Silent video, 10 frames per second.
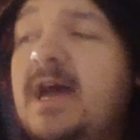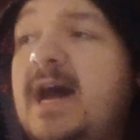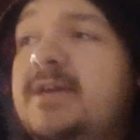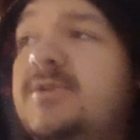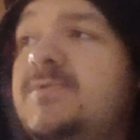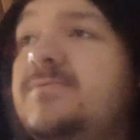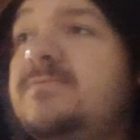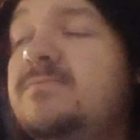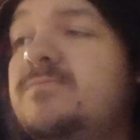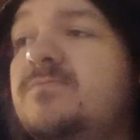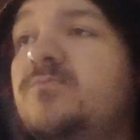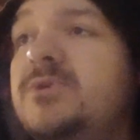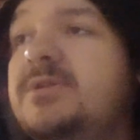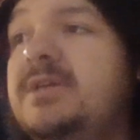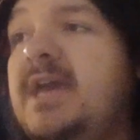I don't
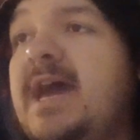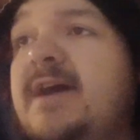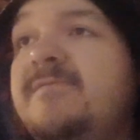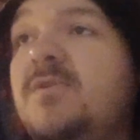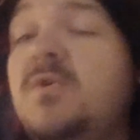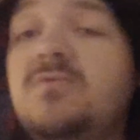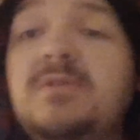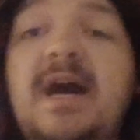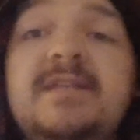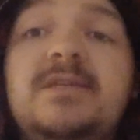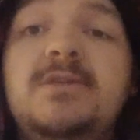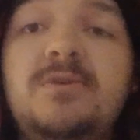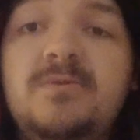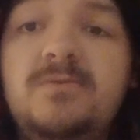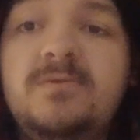really have a whole lot to
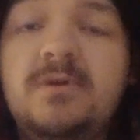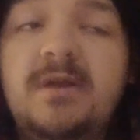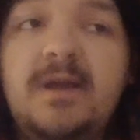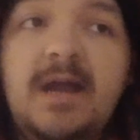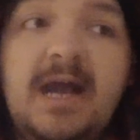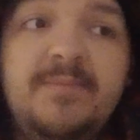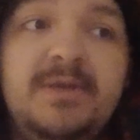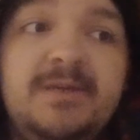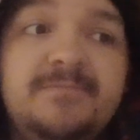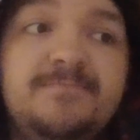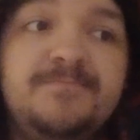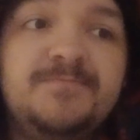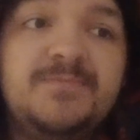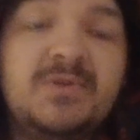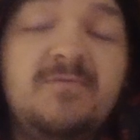do. I mean,
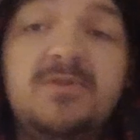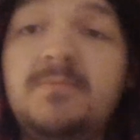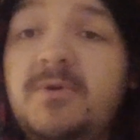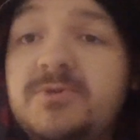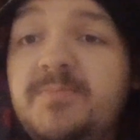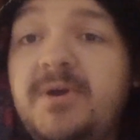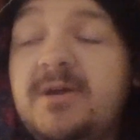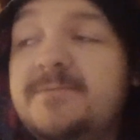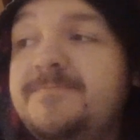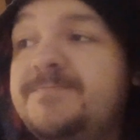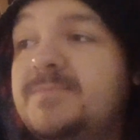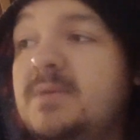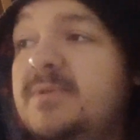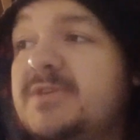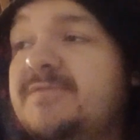for the most part,
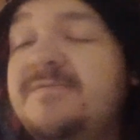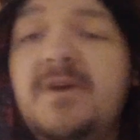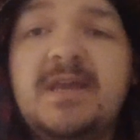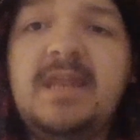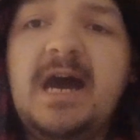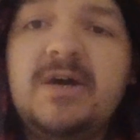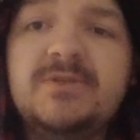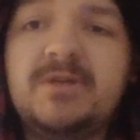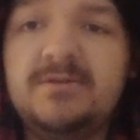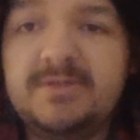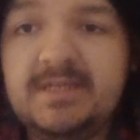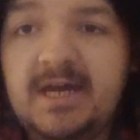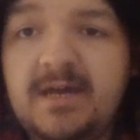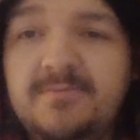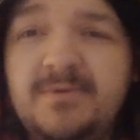I'm in this fucking house all the
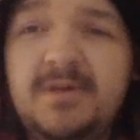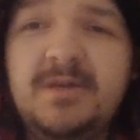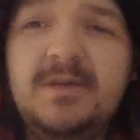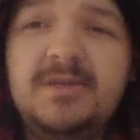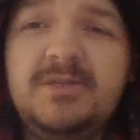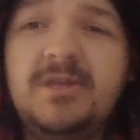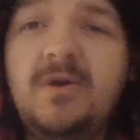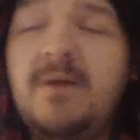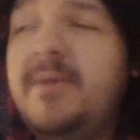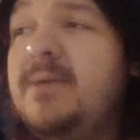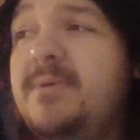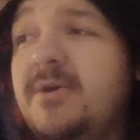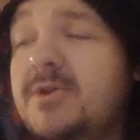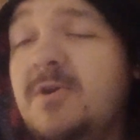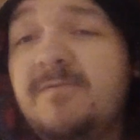time. You know, I may be
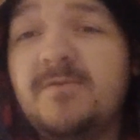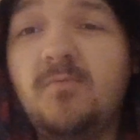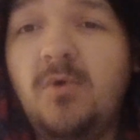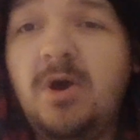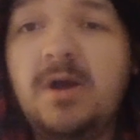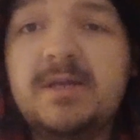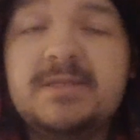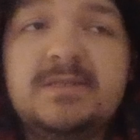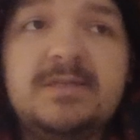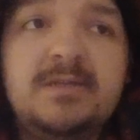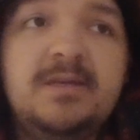able to go for walks